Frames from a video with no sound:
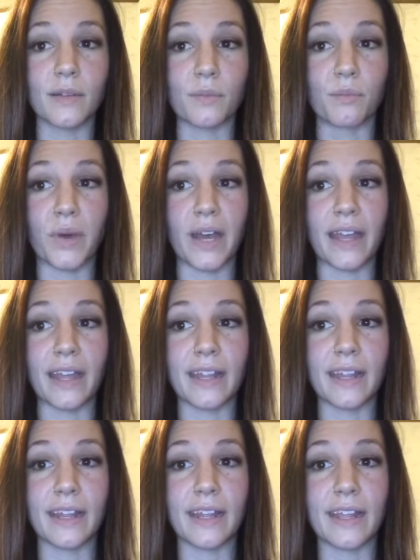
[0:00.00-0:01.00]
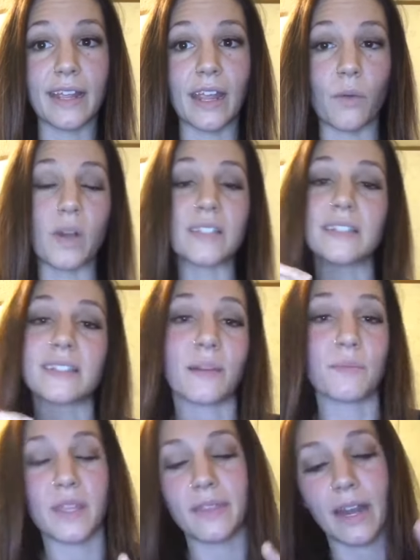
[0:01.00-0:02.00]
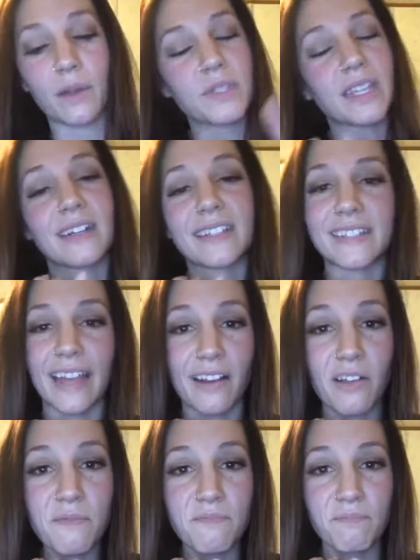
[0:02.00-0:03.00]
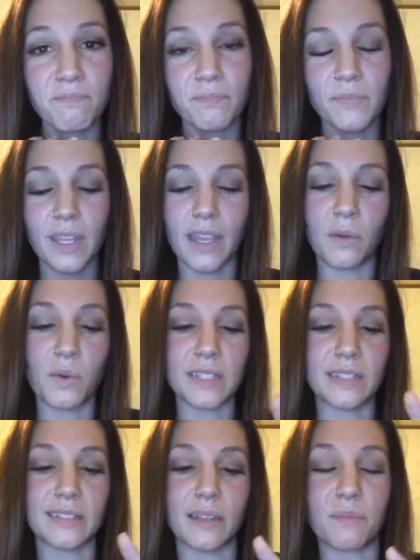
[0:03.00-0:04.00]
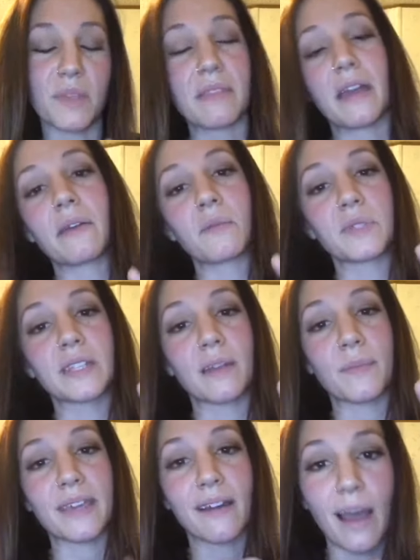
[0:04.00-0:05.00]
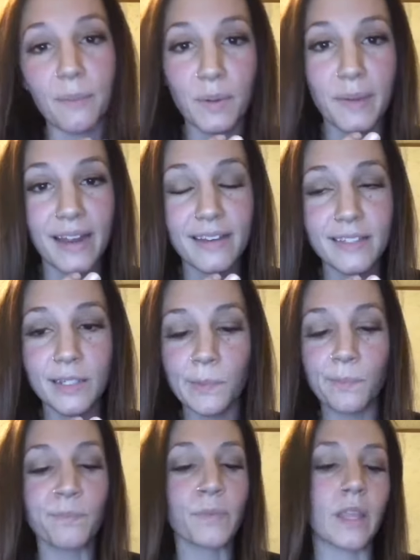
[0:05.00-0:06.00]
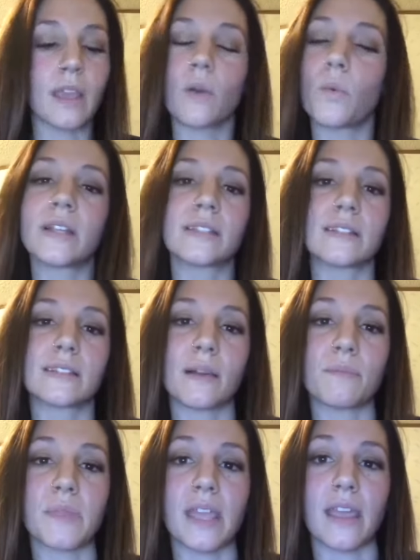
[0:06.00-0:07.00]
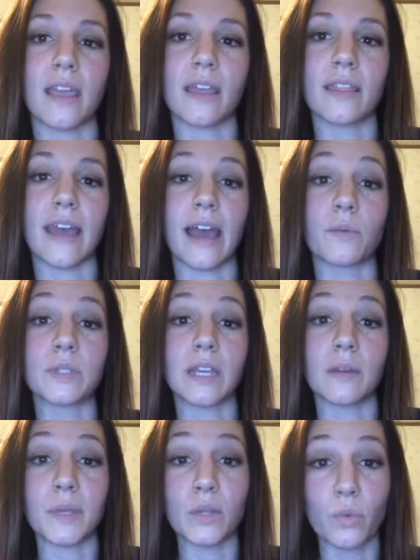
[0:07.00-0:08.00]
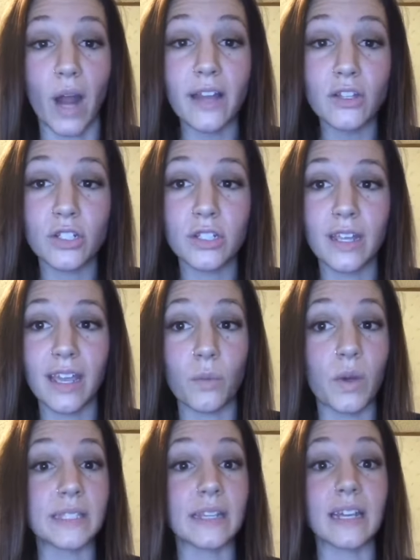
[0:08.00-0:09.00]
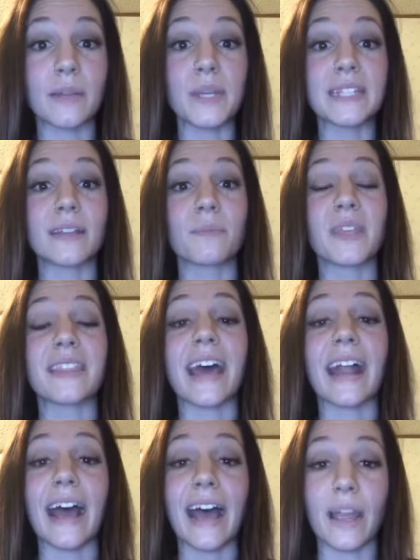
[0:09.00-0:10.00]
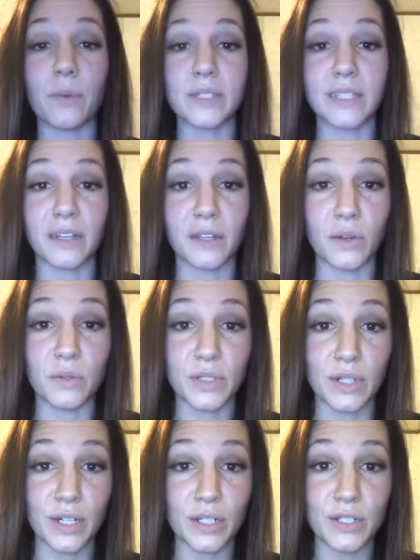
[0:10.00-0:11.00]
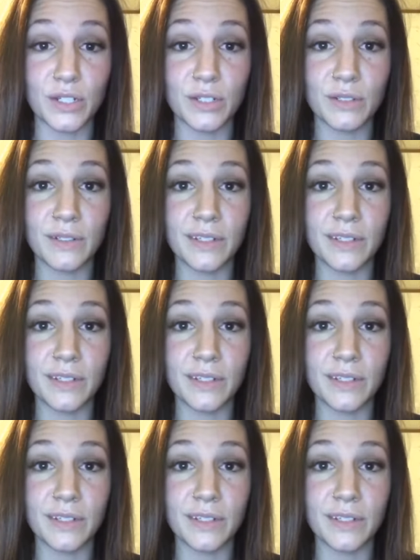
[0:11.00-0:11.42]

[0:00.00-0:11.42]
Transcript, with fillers: But it wasn't something that I was going to settle. It wasn't something that was going to be compromised. It wasn't something that was going to be rushed. It wasn't going to be something that I was going to go search.